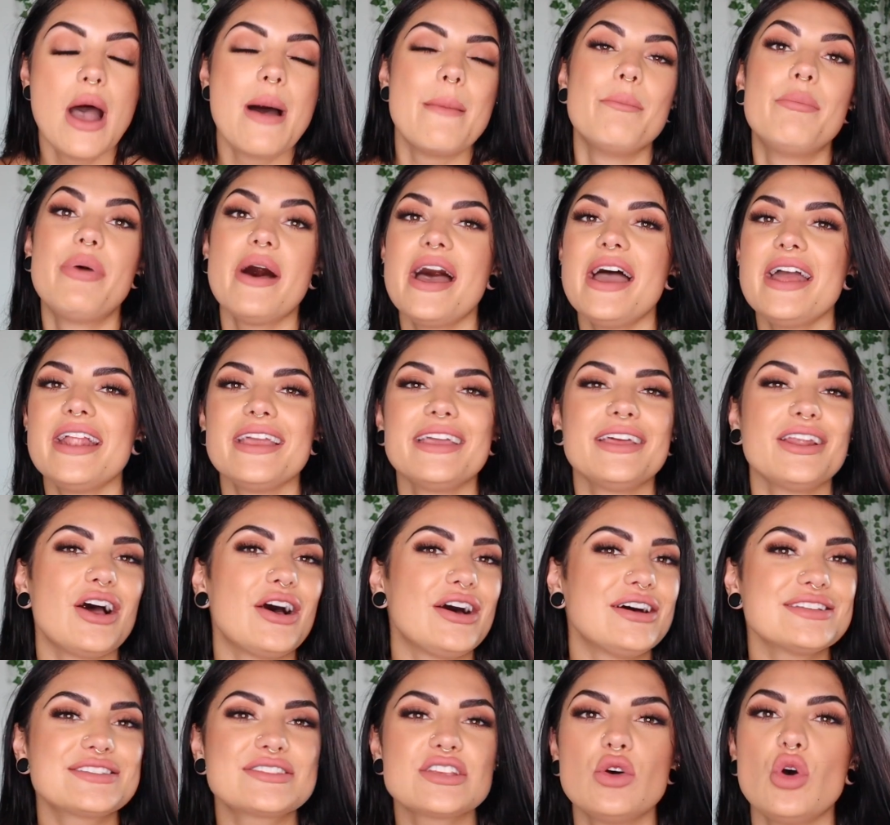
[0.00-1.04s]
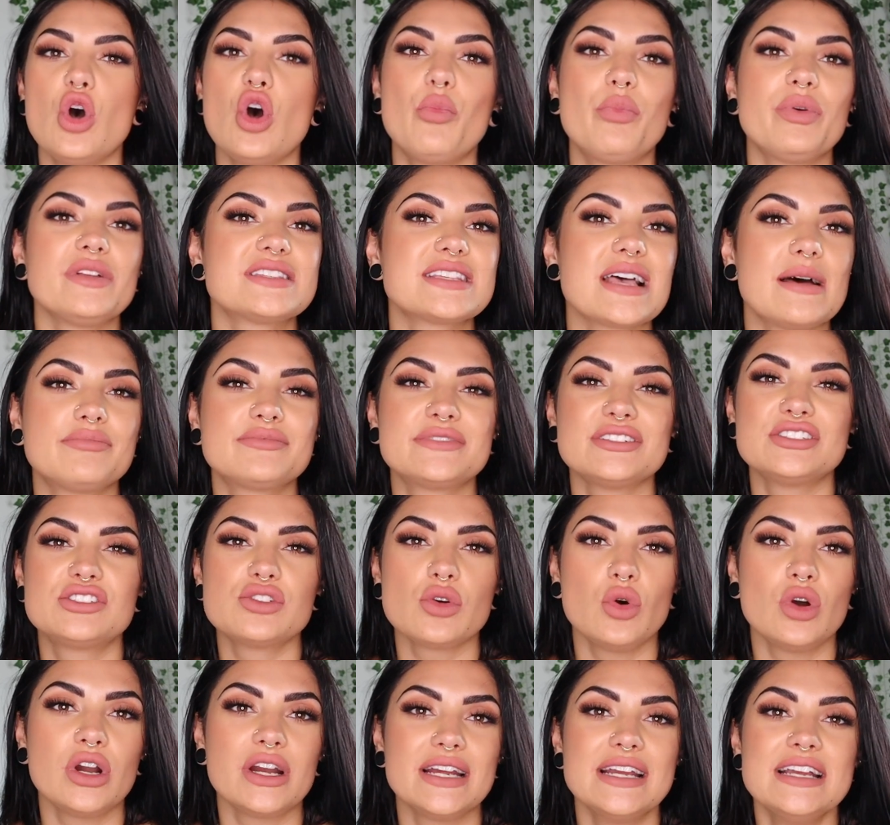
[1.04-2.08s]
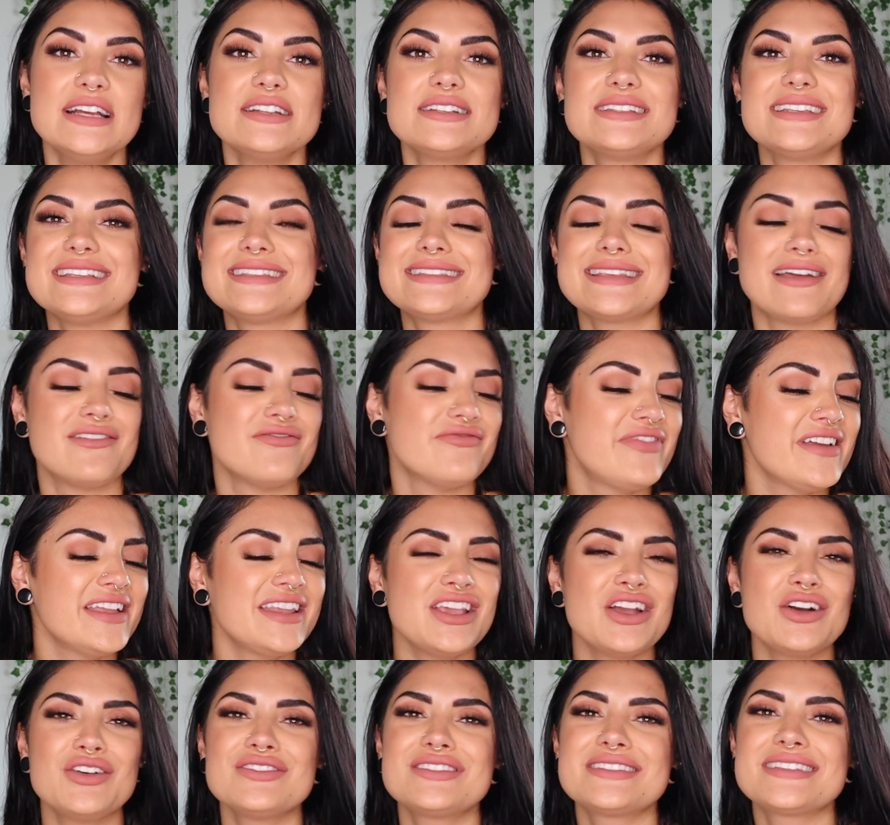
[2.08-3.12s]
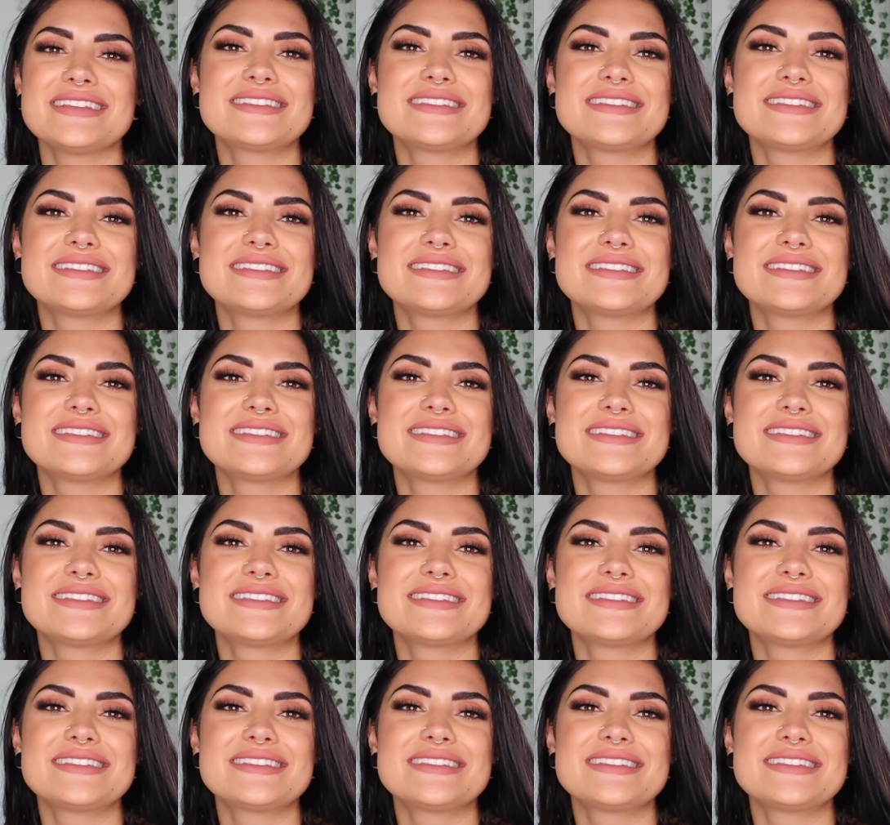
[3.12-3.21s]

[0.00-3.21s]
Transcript: but it also opens up the door to send videos,